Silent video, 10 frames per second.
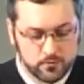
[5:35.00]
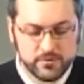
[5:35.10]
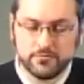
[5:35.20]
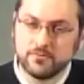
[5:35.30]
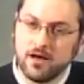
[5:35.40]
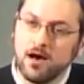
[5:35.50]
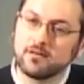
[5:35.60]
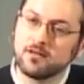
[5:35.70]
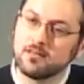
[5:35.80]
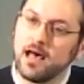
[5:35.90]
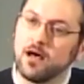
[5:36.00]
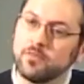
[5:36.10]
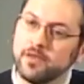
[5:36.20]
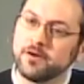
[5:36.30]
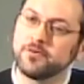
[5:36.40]
We do not allow
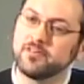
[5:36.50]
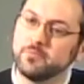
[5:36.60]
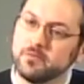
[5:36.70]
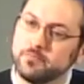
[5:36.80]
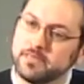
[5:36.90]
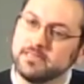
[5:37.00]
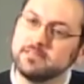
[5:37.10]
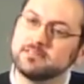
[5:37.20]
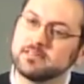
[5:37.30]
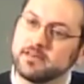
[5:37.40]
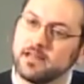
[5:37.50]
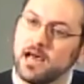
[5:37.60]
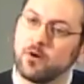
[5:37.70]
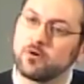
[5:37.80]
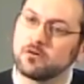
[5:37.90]
there to be peace in
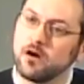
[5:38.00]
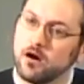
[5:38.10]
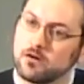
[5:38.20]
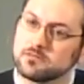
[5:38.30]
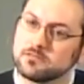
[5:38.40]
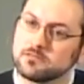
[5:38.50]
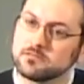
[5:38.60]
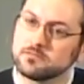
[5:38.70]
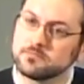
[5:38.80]
our hearts.